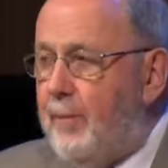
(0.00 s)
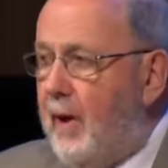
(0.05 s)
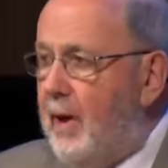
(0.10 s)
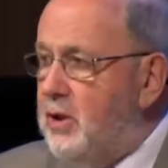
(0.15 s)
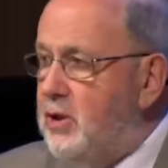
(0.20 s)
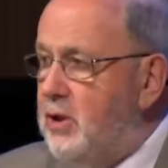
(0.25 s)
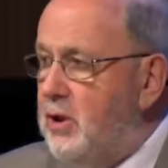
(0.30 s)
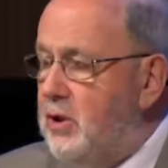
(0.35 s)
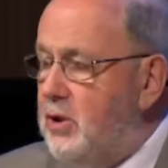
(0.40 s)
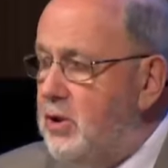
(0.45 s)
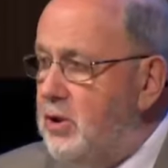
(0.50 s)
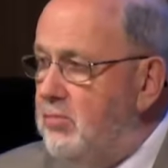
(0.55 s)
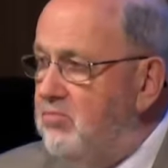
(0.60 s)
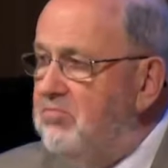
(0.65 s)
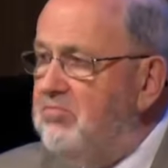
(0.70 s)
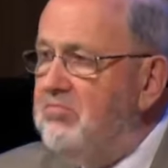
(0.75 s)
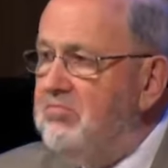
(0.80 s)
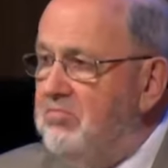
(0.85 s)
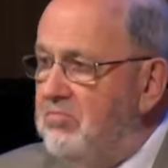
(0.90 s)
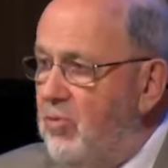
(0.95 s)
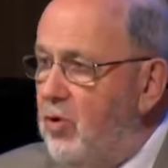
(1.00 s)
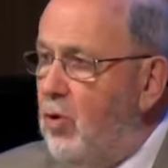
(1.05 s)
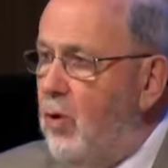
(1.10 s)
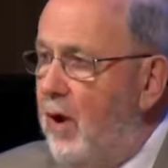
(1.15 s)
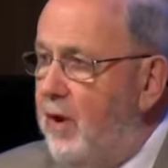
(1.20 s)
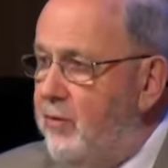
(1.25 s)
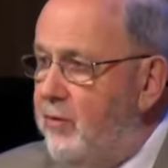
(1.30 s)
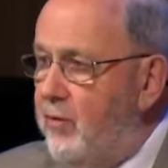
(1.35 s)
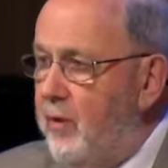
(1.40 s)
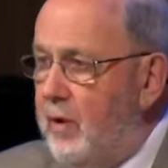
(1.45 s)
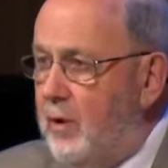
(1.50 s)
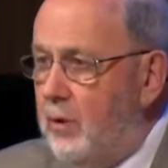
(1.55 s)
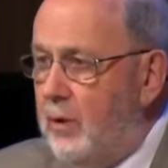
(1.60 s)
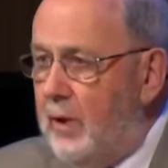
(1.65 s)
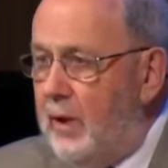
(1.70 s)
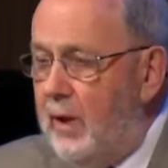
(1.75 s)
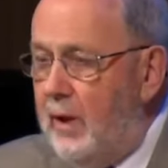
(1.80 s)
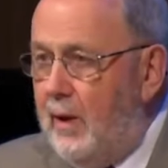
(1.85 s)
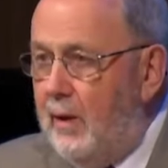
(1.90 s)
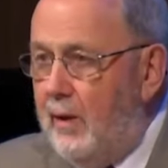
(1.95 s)
passage quite
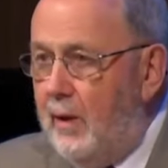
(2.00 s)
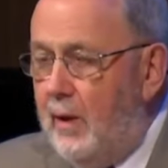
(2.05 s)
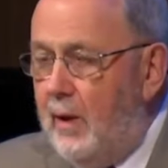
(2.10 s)
frequently,